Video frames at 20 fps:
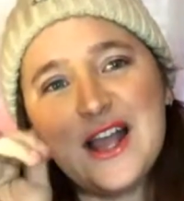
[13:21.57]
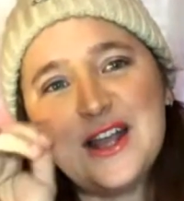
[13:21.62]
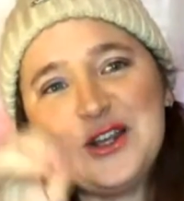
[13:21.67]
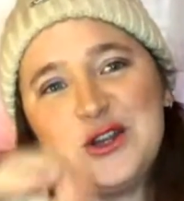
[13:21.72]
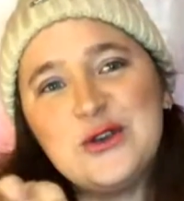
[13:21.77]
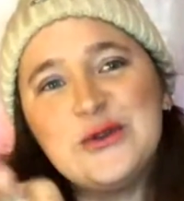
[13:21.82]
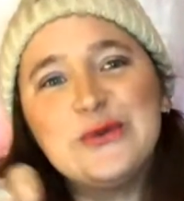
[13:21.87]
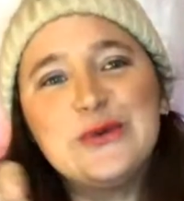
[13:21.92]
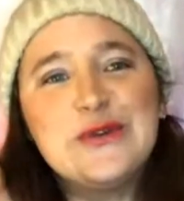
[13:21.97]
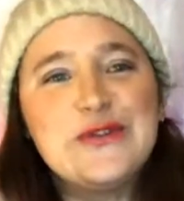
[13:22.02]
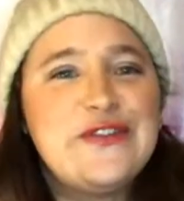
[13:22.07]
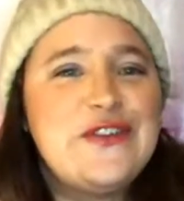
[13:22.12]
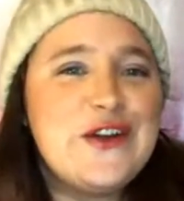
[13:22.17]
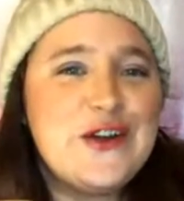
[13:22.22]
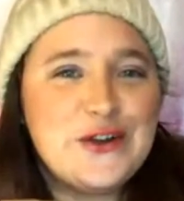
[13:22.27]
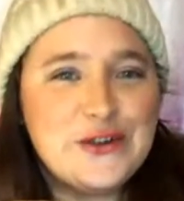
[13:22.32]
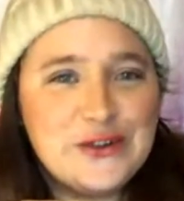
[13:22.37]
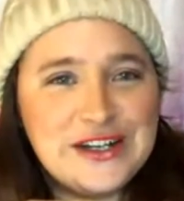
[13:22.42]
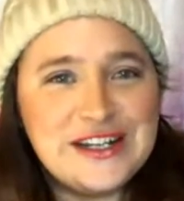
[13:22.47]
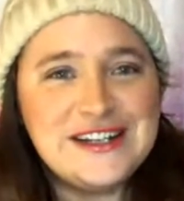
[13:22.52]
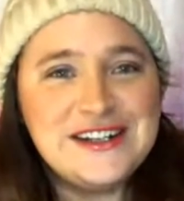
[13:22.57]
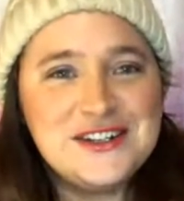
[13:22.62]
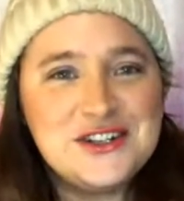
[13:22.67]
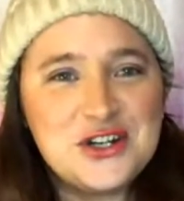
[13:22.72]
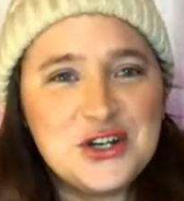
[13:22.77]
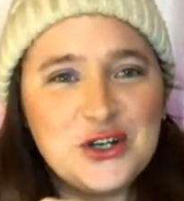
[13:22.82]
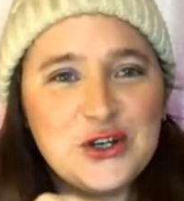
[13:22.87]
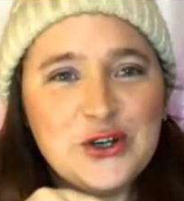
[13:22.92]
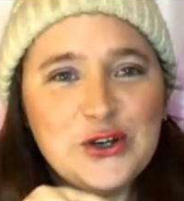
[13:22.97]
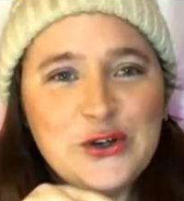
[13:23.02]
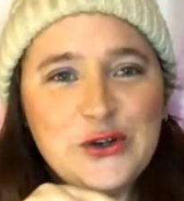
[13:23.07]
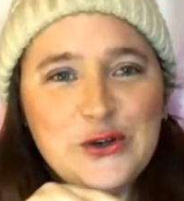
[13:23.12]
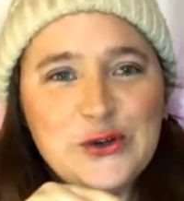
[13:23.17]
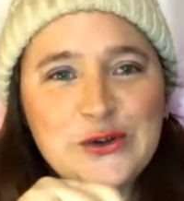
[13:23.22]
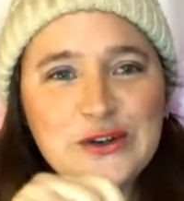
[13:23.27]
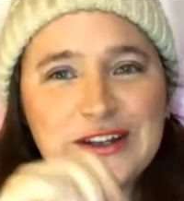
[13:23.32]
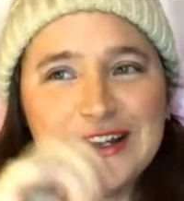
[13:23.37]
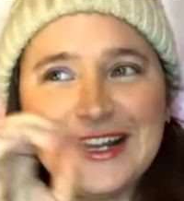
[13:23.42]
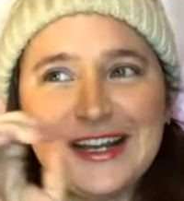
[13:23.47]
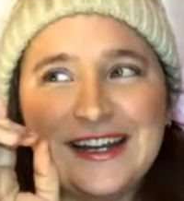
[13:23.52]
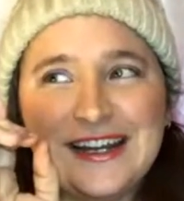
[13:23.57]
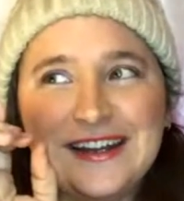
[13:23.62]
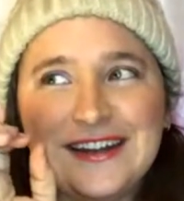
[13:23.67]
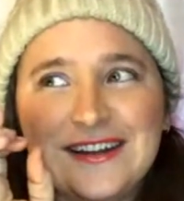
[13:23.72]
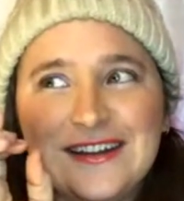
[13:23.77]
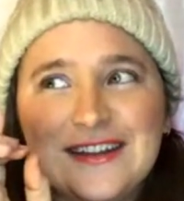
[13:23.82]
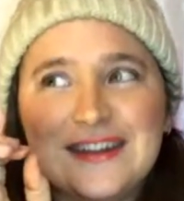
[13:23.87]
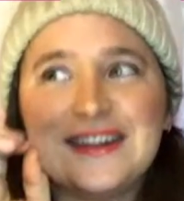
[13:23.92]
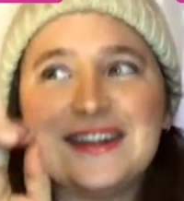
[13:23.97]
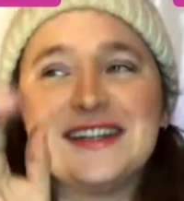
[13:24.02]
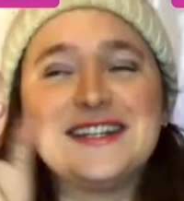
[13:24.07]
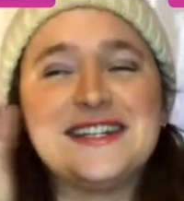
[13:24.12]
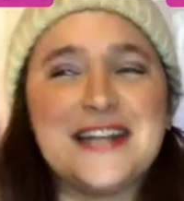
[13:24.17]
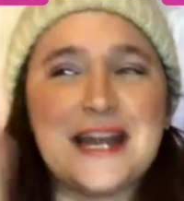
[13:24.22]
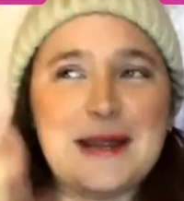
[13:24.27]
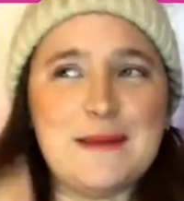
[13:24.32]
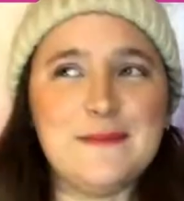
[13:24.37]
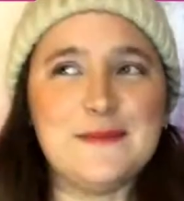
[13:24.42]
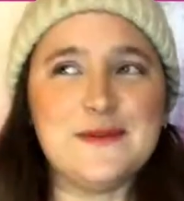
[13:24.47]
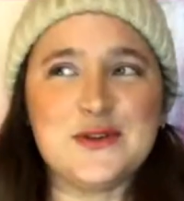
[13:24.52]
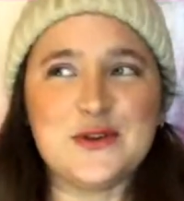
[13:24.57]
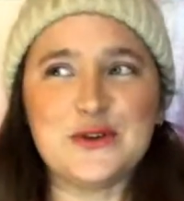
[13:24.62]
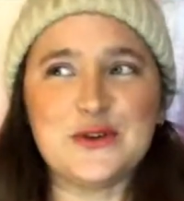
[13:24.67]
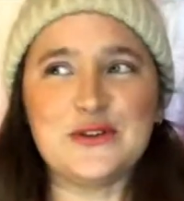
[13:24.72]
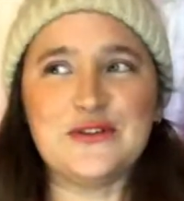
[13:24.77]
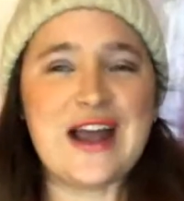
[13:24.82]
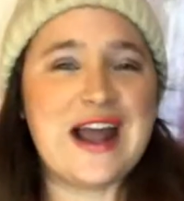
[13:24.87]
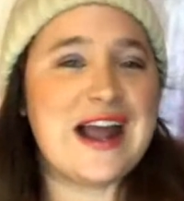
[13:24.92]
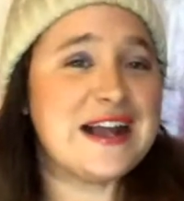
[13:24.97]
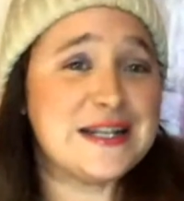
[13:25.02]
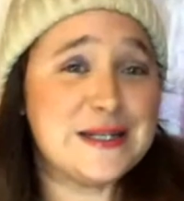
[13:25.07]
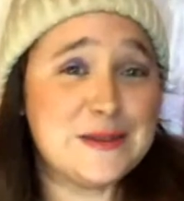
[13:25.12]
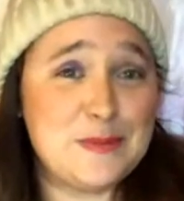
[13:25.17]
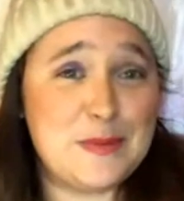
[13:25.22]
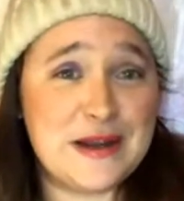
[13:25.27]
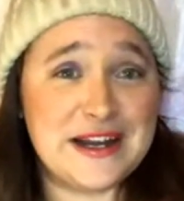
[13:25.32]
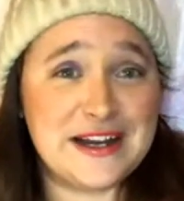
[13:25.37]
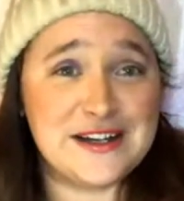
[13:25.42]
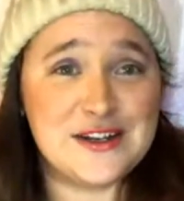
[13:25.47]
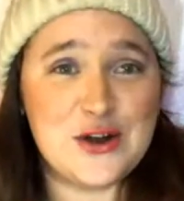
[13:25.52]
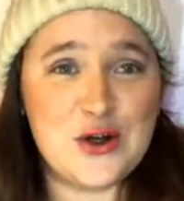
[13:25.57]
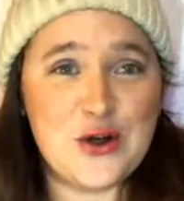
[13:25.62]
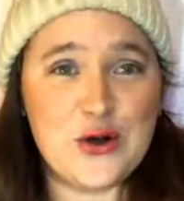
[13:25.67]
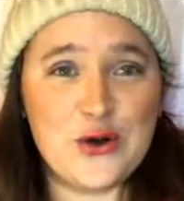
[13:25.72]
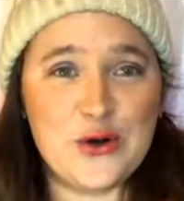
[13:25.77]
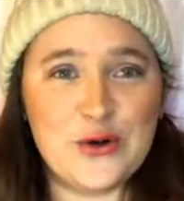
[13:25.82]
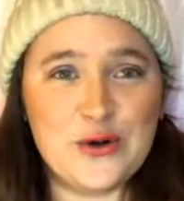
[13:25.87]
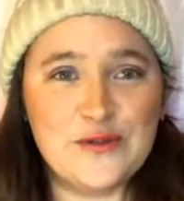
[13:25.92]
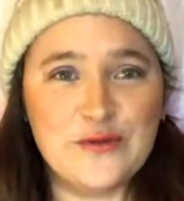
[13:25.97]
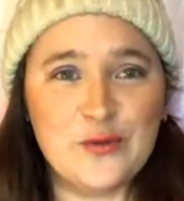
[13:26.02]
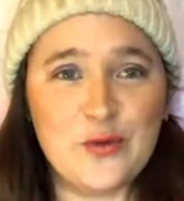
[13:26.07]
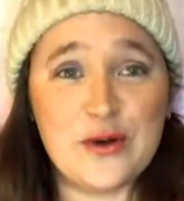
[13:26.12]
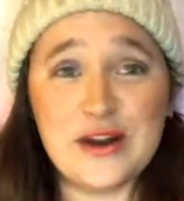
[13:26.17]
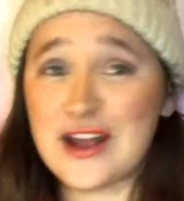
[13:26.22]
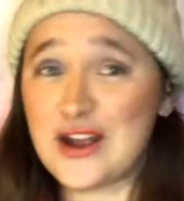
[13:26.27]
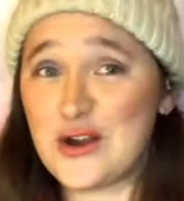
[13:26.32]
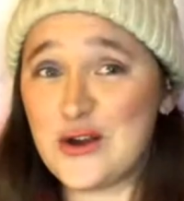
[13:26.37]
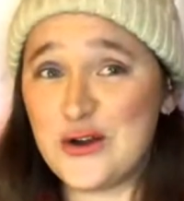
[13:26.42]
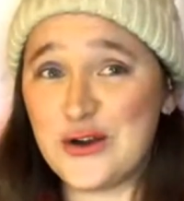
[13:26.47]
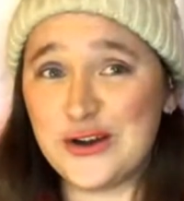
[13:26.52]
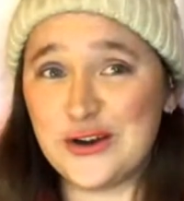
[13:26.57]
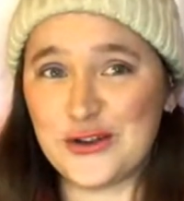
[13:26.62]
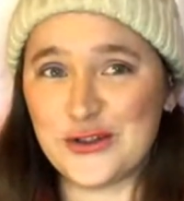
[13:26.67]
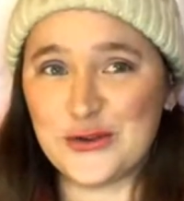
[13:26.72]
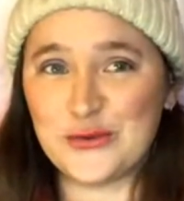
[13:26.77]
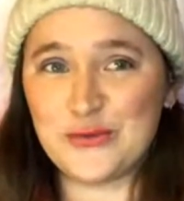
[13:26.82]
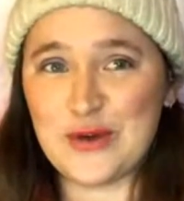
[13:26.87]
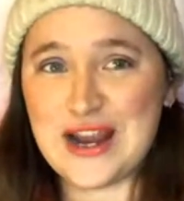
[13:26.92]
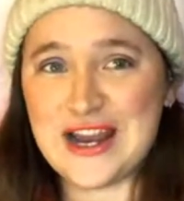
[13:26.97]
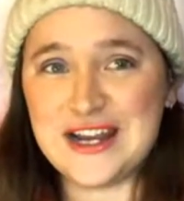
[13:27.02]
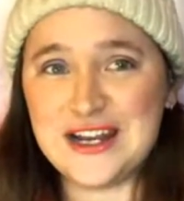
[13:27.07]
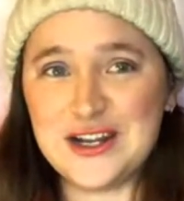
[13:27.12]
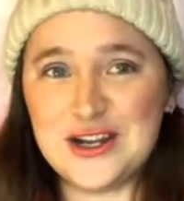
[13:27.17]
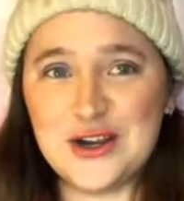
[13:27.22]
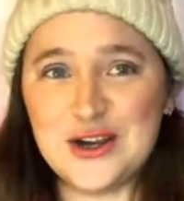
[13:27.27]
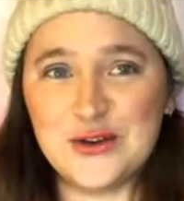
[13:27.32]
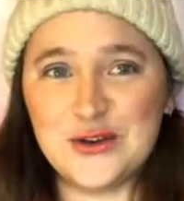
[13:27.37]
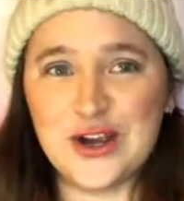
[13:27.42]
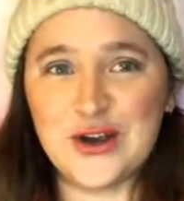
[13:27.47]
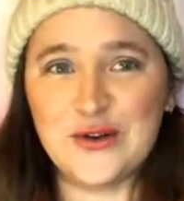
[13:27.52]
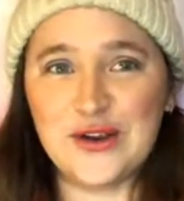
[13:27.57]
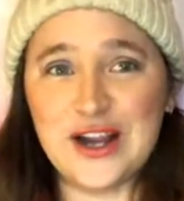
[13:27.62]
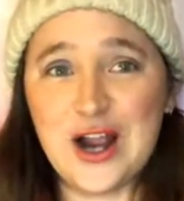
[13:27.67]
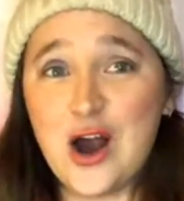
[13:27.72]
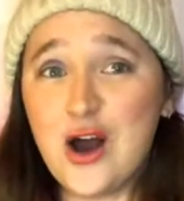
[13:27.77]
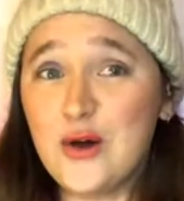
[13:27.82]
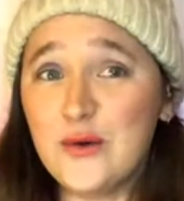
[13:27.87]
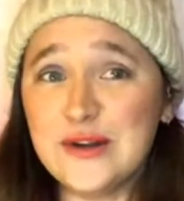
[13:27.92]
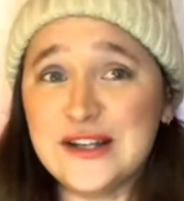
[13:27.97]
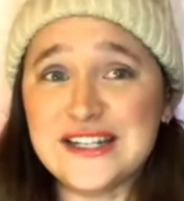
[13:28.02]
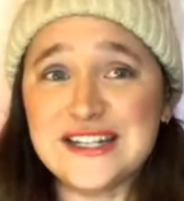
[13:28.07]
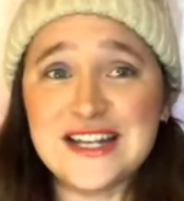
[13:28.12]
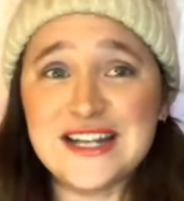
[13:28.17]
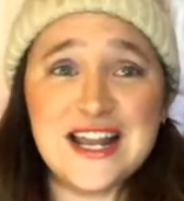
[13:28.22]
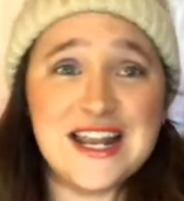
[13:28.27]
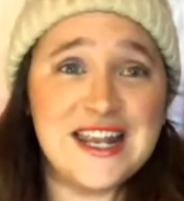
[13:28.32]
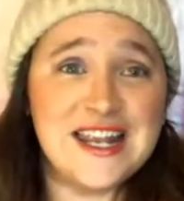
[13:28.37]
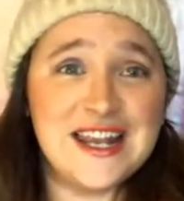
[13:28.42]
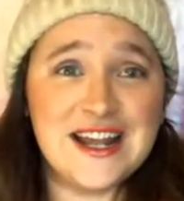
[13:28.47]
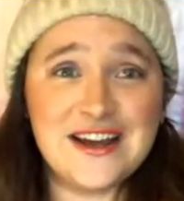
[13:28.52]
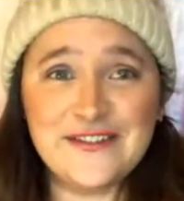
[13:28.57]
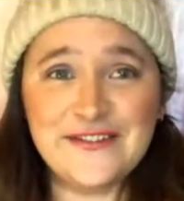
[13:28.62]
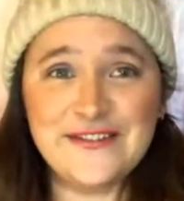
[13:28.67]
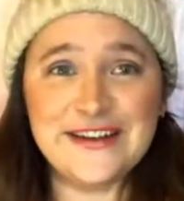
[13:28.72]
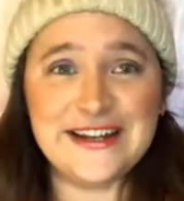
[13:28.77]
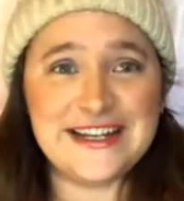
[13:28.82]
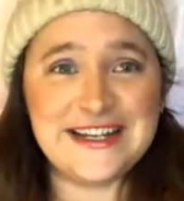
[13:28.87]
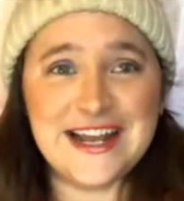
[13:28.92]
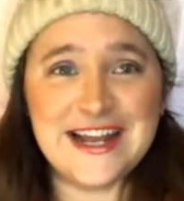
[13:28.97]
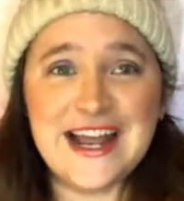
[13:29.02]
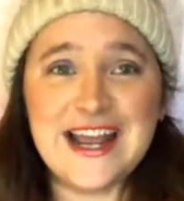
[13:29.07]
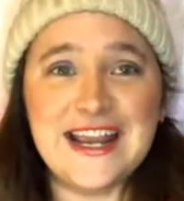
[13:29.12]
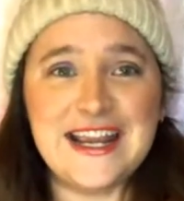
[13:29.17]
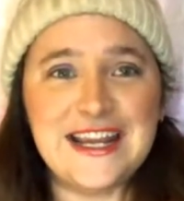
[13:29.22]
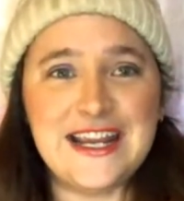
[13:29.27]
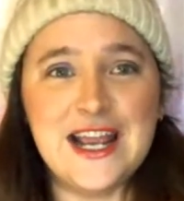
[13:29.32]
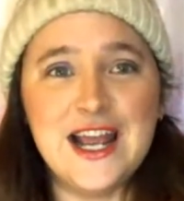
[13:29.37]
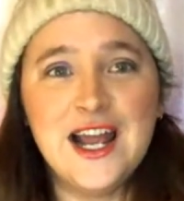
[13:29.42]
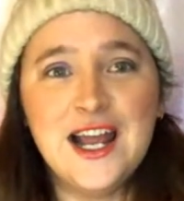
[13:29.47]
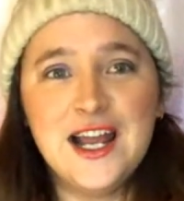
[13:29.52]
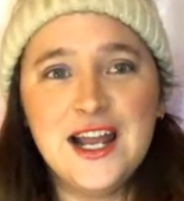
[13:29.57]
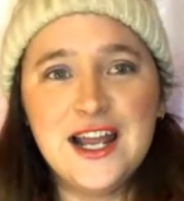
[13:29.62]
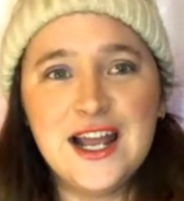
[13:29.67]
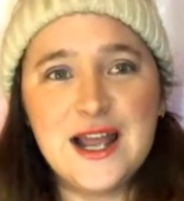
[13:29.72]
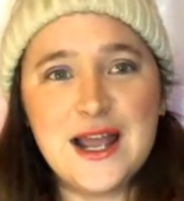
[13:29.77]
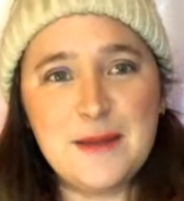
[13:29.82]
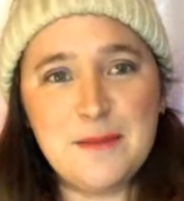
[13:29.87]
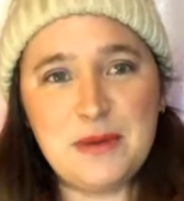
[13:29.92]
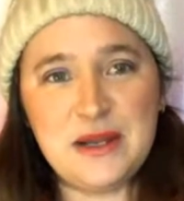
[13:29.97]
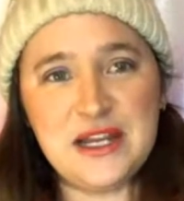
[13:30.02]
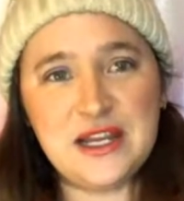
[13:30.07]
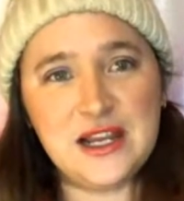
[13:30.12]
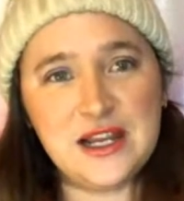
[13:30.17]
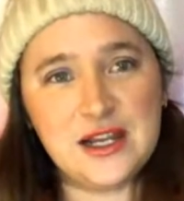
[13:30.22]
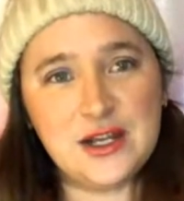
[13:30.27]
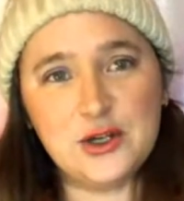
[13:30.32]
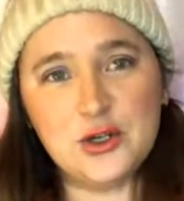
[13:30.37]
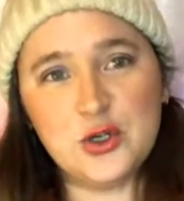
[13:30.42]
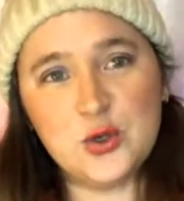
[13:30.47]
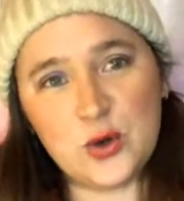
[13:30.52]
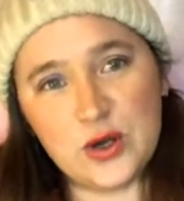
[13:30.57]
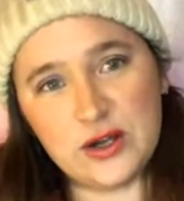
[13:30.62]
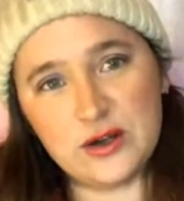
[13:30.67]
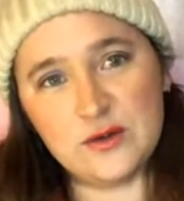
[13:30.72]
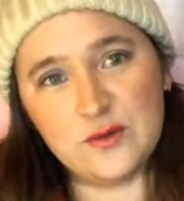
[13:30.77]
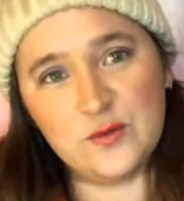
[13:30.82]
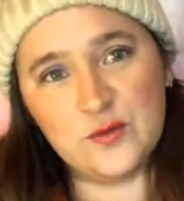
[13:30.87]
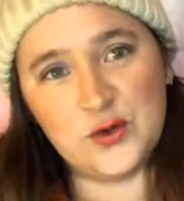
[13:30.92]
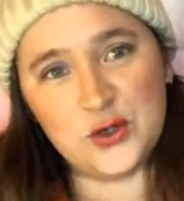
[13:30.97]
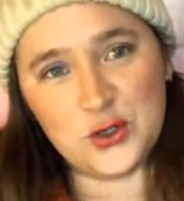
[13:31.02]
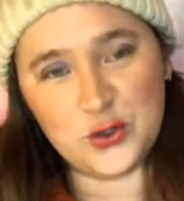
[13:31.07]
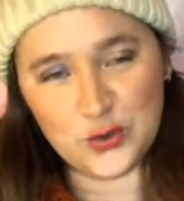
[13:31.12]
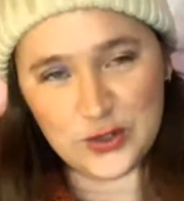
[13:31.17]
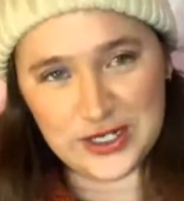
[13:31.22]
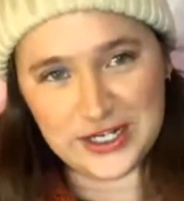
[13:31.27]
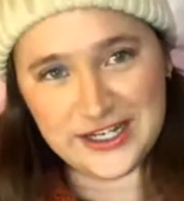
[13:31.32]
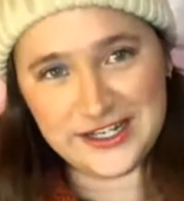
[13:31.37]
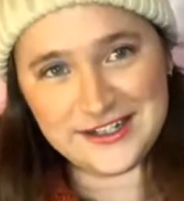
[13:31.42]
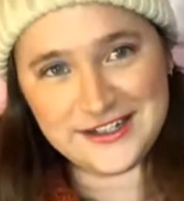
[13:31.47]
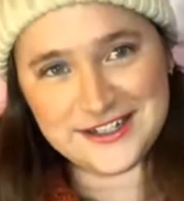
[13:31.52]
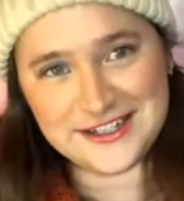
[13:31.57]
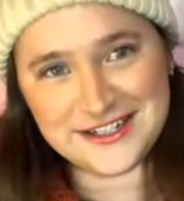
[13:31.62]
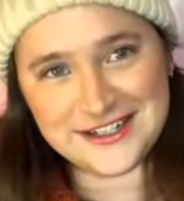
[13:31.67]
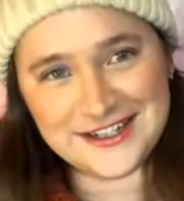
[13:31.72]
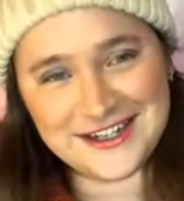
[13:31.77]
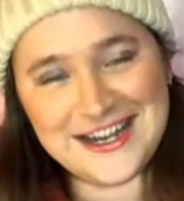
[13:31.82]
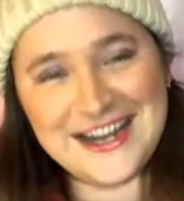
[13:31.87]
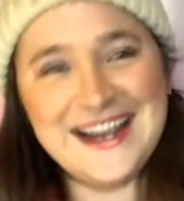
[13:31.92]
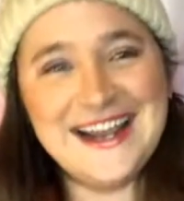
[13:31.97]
are you referring to like the same sort of aspect of what I heard on the radio going, oh, it's the lovely day being 12 degrees?